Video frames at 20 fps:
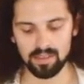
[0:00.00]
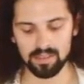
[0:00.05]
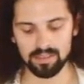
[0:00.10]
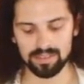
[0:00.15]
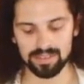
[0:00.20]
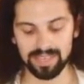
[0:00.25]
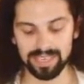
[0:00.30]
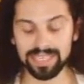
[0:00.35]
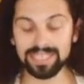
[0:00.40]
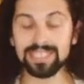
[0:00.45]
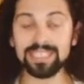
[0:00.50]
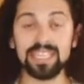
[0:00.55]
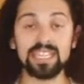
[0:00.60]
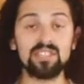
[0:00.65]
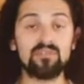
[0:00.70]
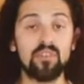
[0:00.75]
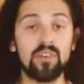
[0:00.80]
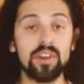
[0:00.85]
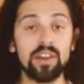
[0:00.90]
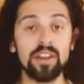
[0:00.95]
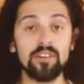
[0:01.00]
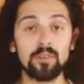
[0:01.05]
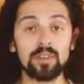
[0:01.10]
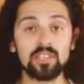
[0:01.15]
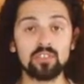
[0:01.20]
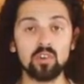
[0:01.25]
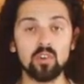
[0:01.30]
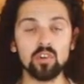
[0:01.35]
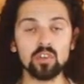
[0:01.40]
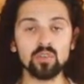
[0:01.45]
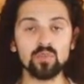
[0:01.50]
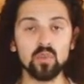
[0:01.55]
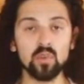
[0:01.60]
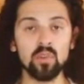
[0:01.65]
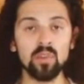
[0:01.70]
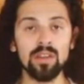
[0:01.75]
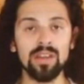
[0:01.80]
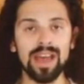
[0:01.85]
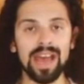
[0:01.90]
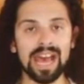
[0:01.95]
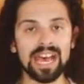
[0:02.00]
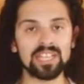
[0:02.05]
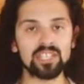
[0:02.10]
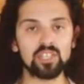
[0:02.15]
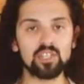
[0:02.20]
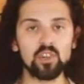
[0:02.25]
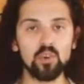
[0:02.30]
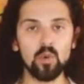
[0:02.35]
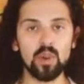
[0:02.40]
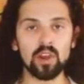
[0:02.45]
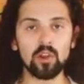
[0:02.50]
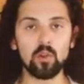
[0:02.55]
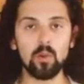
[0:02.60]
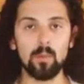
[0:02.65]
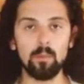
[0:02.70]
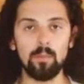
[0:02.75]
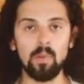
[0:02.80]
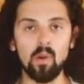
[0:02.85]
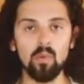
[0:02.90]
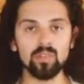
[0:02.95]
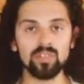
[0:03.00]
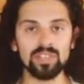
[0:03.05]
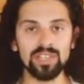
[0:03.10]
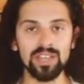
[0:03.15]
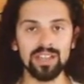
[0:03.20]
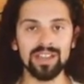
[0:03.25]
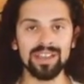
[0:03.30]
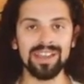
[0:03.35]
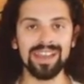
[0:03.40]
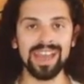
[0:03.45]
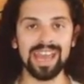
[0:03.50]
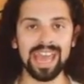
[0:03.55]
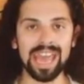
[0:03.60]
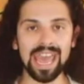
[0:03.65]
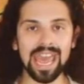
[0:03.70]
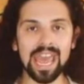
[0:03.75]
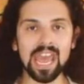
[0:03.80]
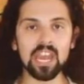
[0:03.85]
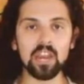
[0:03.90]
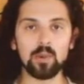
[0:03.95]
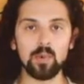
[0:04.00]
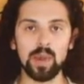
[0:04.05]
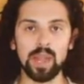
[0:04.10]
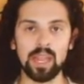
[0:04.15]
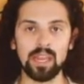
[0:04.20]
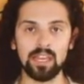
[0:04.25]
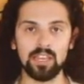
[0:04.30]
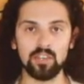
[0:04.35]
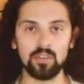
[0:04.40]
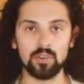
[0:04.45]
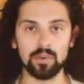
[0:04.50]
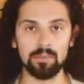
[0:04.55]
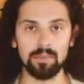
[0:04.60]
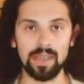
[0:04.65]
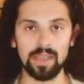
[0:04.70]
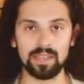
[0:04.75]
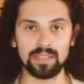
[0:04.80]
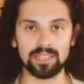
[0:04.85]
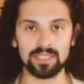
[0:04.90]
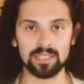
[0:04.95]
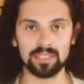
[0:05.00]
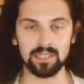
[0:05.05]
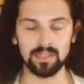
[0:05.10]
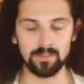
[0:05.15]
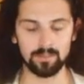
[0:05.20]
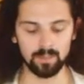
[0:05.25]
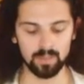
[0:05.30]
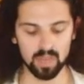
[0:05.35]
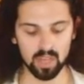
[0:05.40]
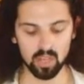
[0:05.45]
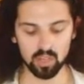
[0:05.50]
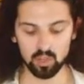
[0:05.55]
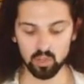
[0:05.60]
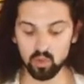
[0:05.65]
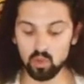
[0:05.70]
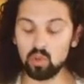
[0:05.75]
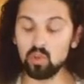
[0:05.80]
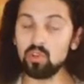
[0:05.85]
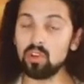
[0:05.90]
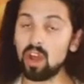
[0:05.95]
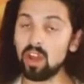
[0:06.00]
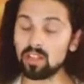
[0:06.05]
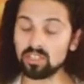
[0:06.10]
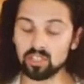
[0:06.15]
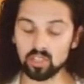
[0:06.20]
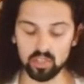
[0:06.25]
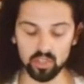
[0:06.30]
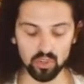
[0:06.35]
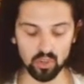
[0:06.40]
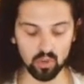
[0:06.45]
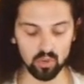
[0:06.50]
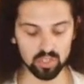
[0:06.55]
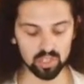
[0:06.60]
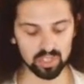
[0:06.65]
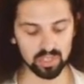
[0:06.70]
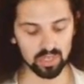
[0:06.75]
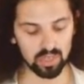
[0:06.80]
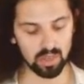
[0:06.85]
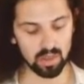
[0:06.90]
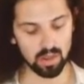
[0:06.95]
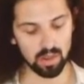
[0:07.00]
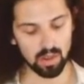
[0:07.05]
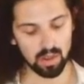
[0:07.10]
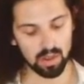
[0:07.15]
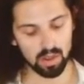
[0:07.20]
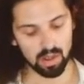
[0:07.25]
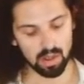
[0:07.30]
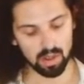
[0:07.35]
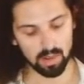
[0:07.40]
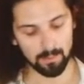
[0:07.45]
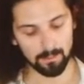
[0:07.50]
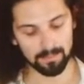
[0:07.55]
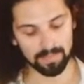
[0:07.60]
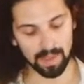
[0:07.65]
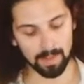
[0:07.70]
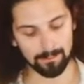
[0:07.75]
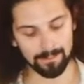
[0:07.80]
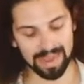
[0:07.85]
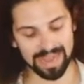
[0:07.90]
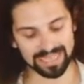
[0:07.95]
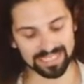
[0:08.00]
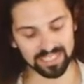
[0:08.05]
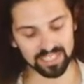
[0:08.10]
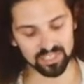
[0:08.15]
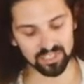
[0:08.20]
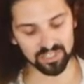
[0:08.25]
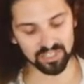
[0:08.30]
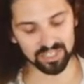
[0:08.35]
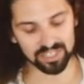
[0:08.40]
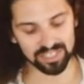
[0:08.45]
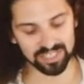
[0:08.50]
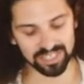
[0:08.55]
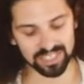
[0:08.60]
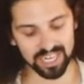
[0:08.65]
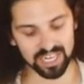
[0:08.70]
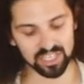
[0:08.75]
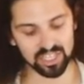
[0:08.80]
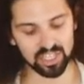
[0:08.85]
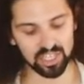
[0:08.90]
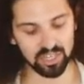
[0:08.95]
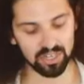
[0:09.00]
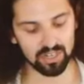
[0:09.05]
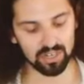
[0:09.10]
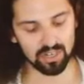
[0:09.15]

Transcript: This is very resourceful as you are composing and creating your mix. You could also use the master section